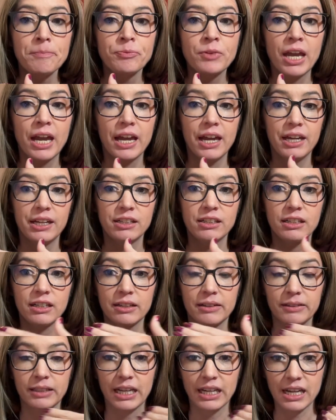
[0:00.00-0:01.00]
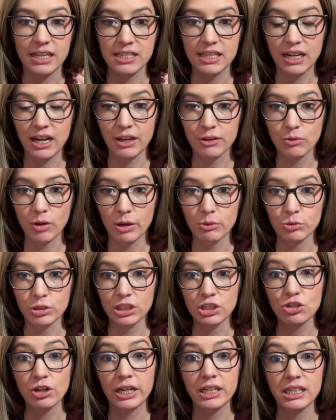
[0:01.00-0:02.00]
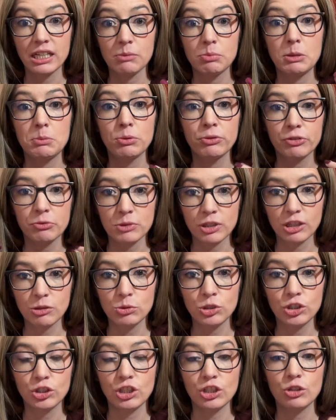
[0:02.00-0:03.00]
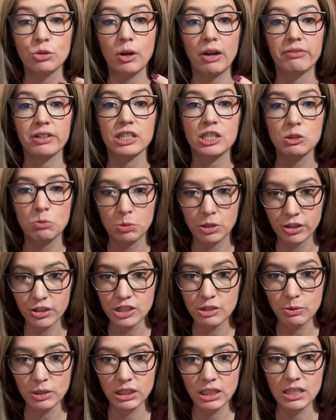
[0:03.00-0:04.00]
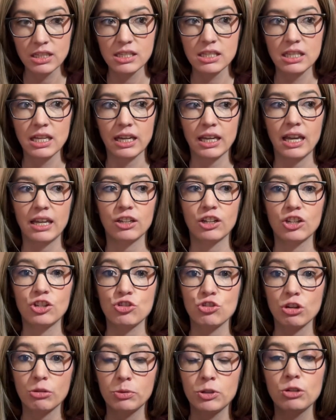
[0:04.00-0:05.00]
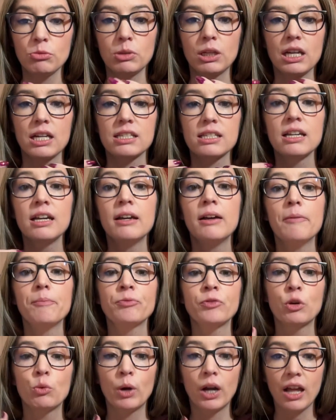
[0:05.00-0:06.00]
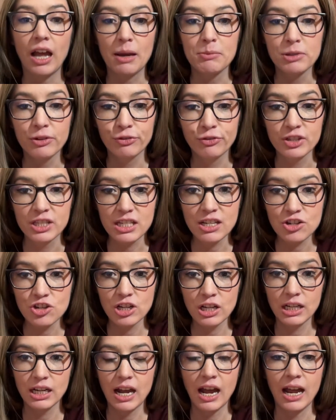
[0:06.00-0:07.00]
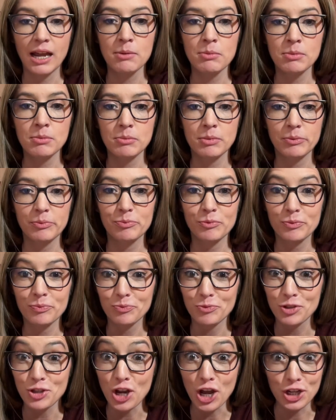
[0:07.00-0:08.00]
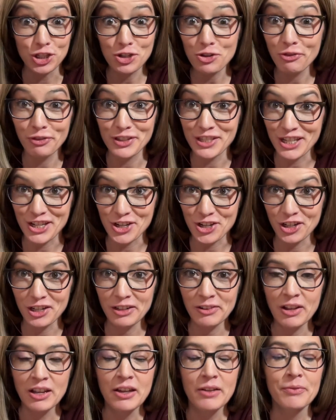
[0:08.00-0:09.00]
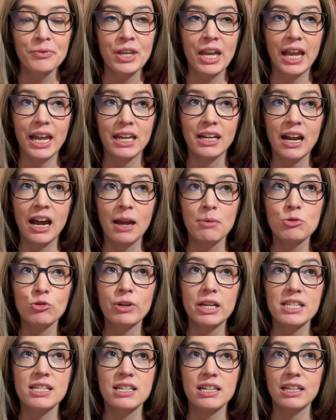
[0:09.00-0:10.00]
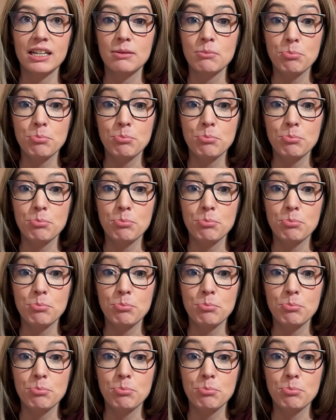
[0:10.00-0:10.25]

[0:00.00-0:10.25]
And like I said, I really tried to get people from the community who have experience with this that can contribute, because while I'm a physician, I'm a new physician and I'm a resident in